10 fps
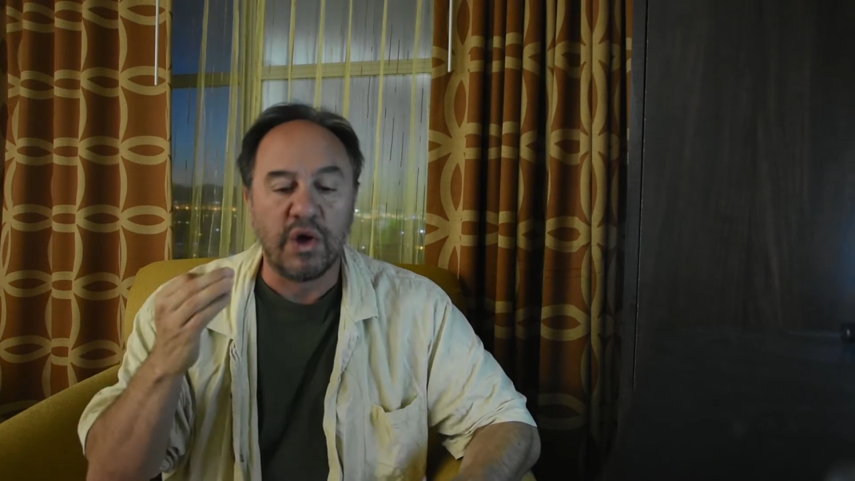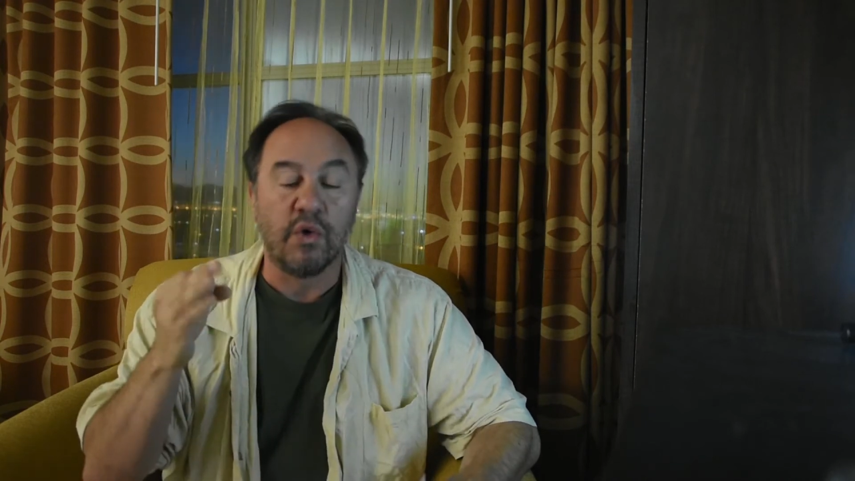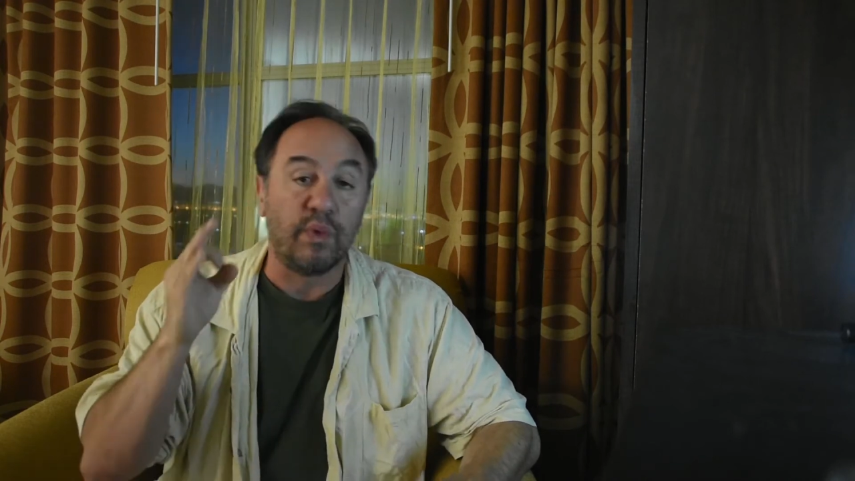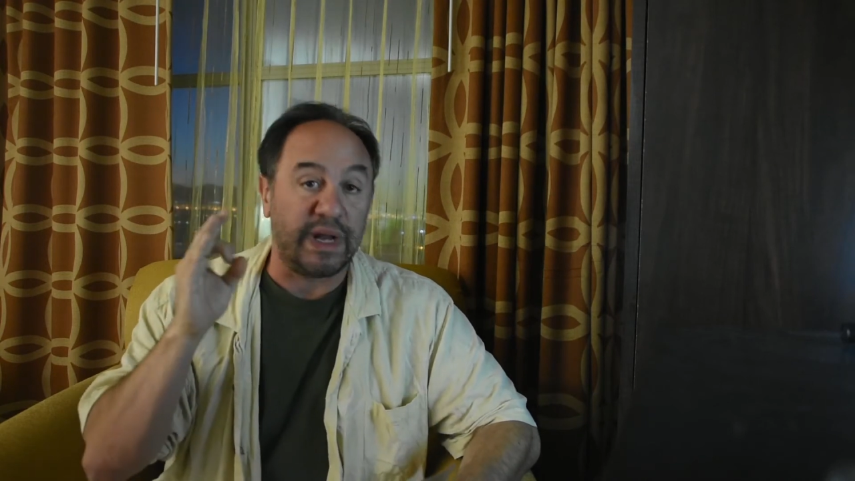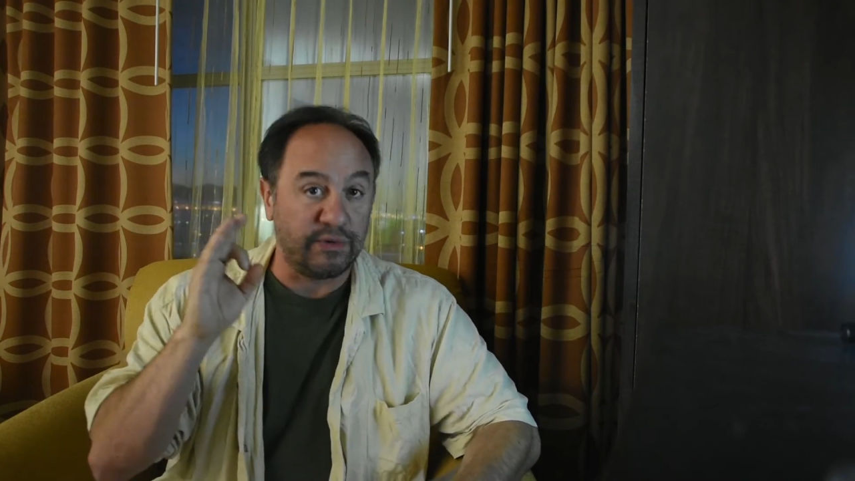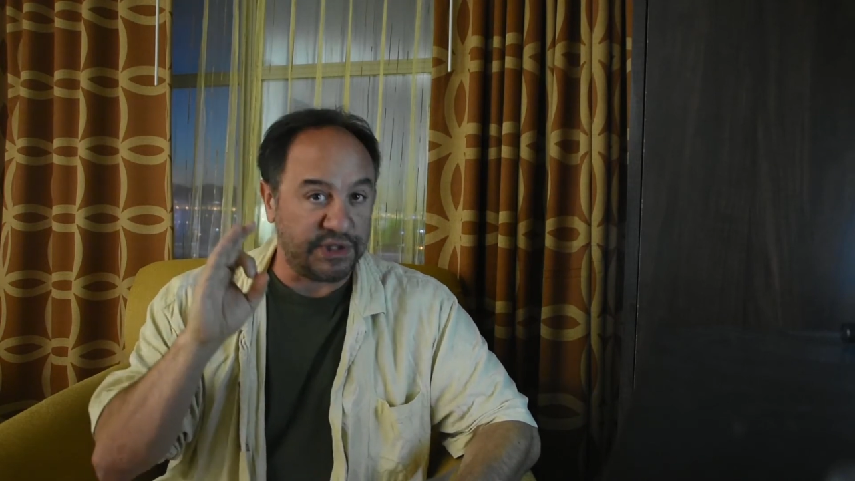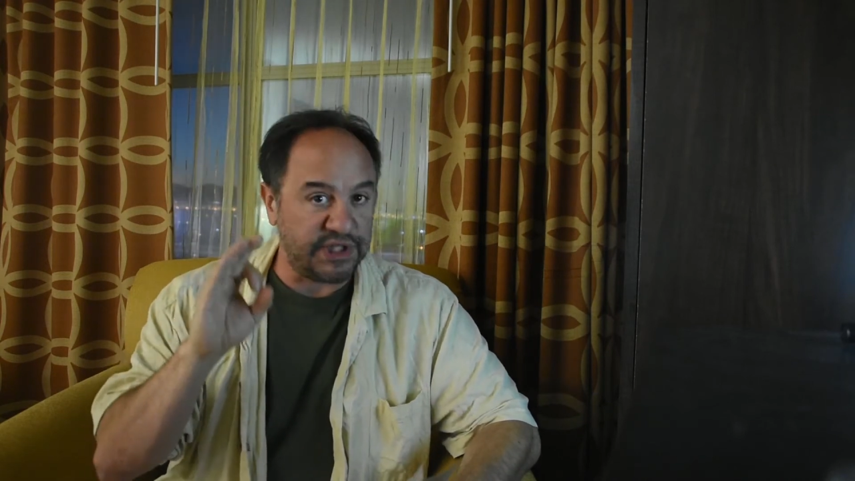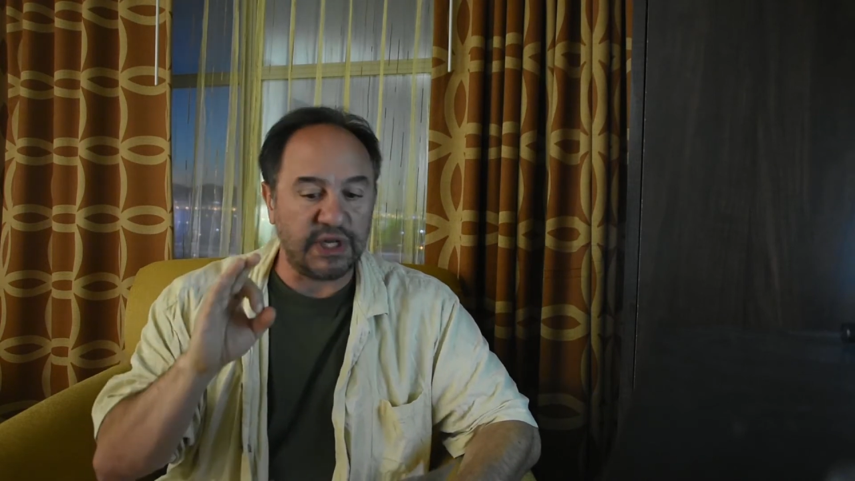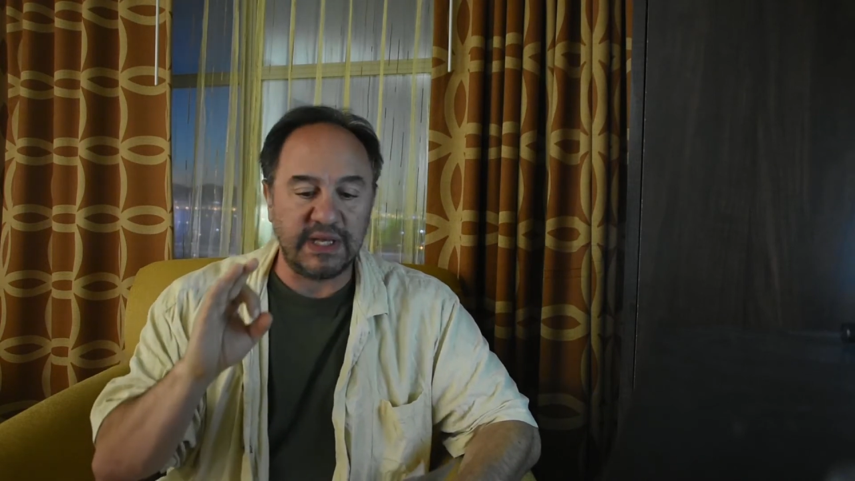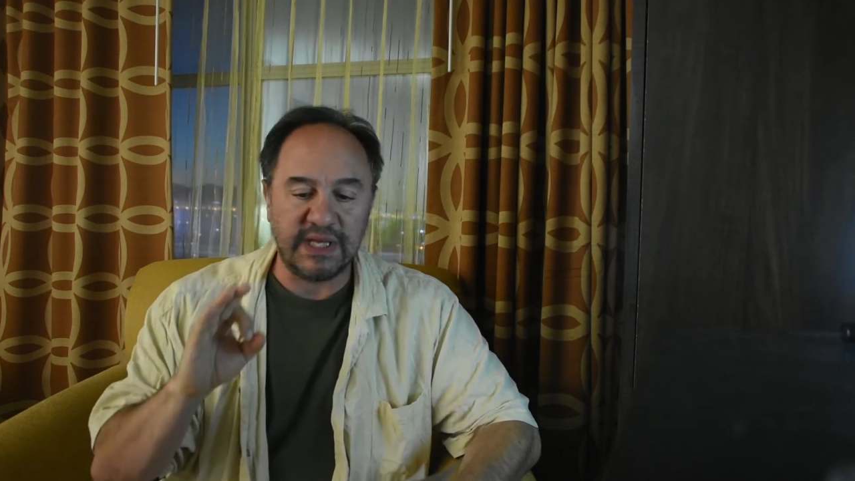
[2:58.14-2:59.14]
When I was
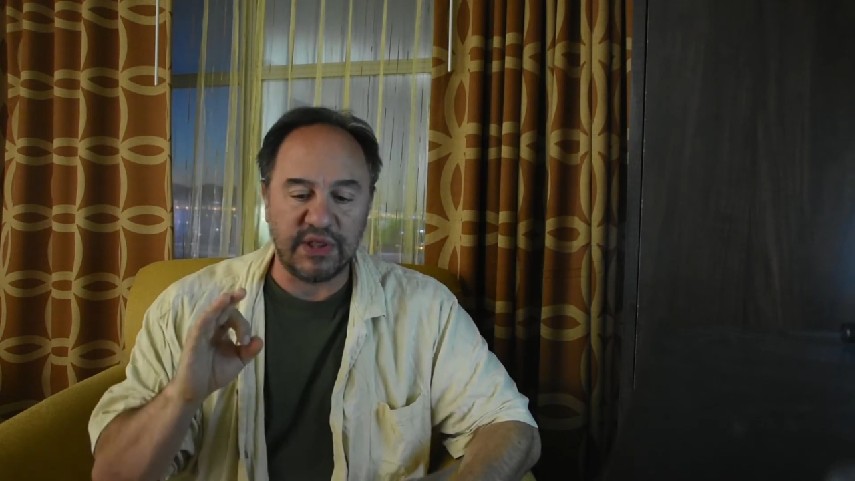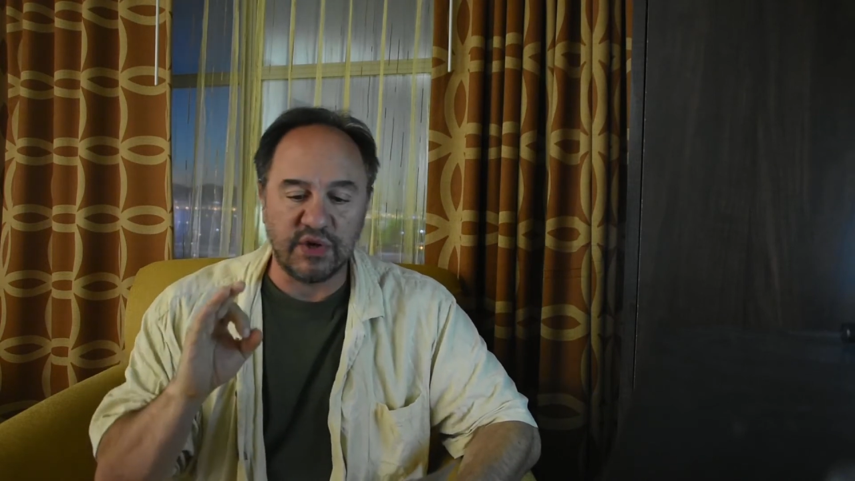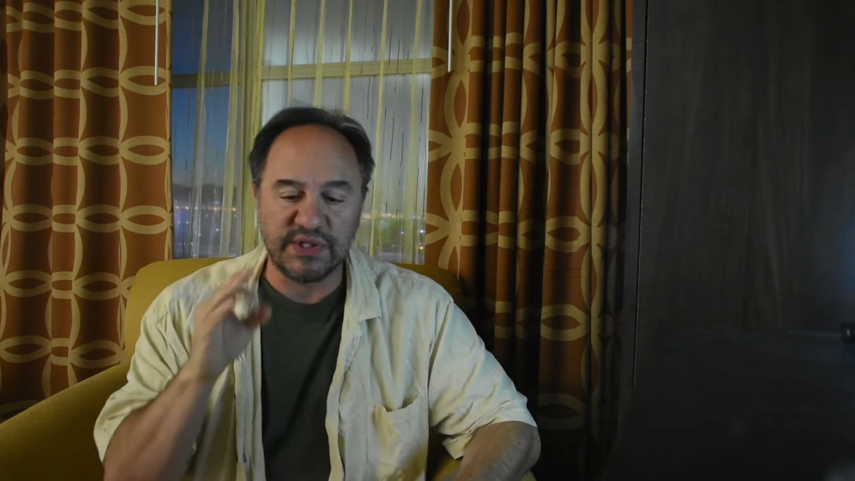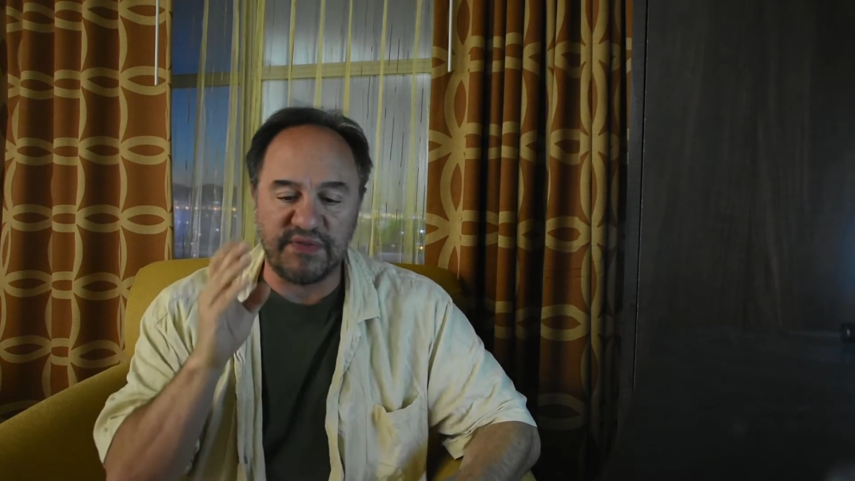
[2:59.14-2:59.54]
studying those